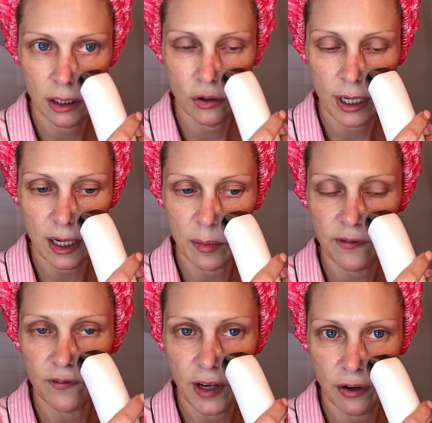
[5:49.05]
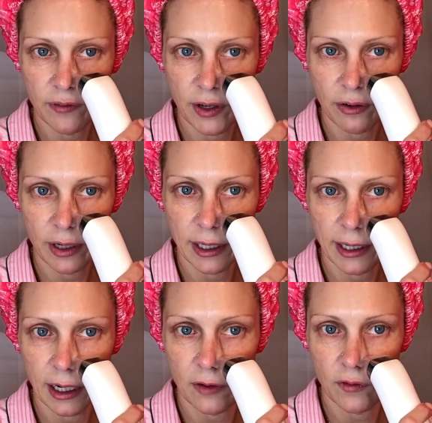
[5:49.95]
You got to be very, very
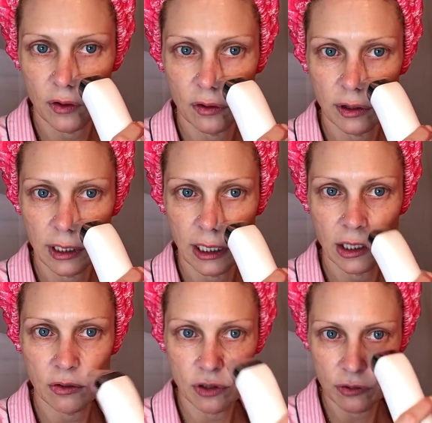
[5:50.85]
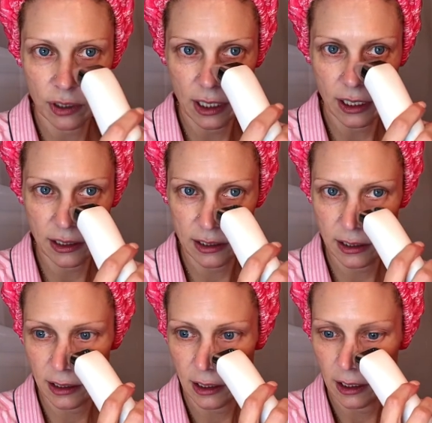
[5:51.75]
careful that you do not
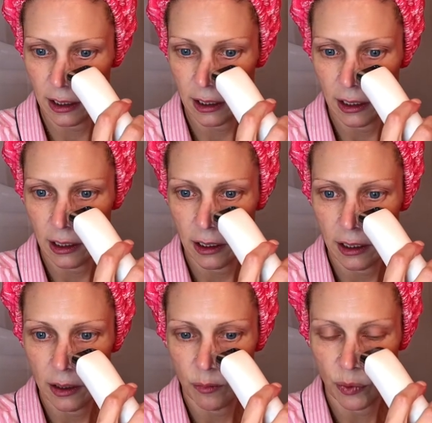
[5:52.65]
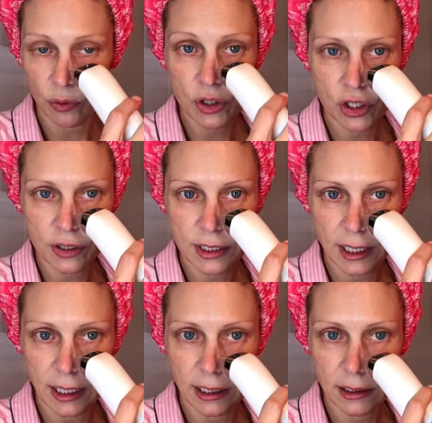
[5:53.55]
bruise your
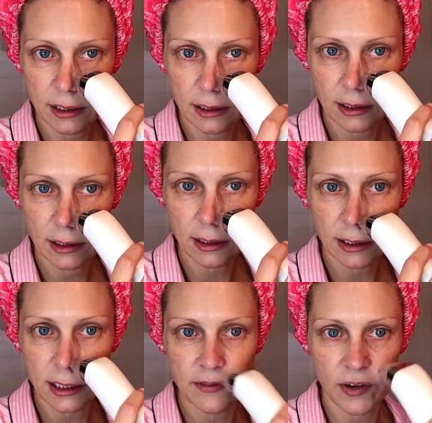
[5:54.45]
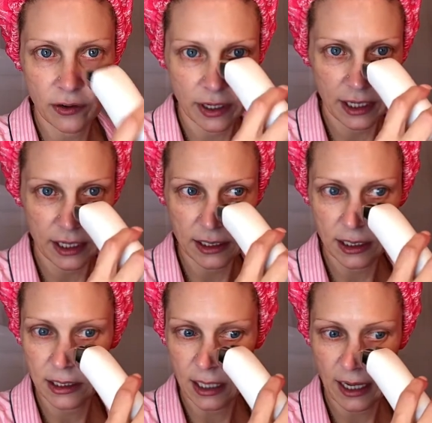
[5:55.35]
skin, because it's very
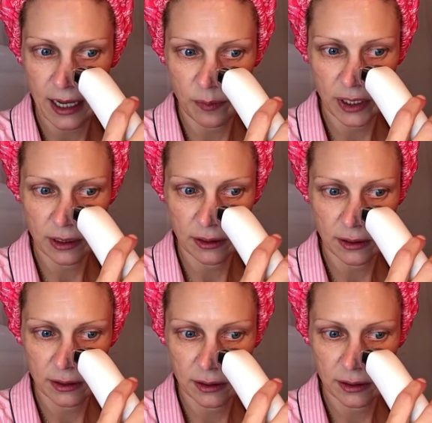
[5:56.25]
easy to happen.